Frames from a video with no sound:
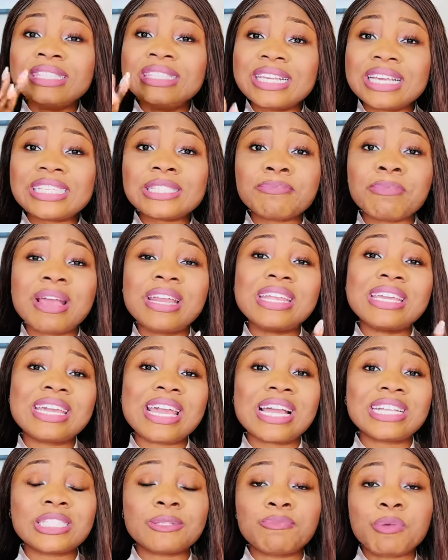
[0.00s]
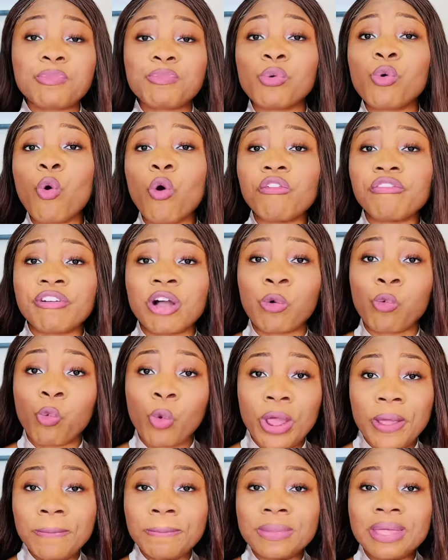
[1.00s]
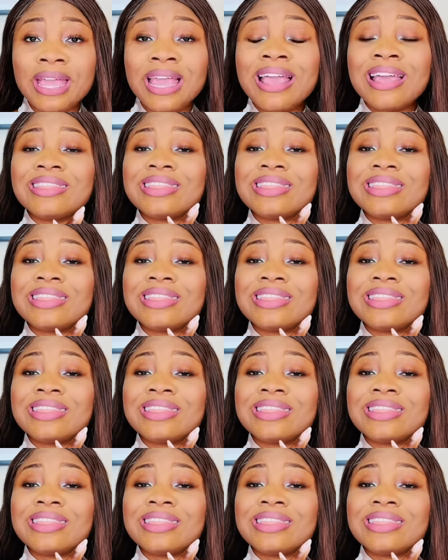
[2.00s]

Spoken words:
this might get people overwhelmed.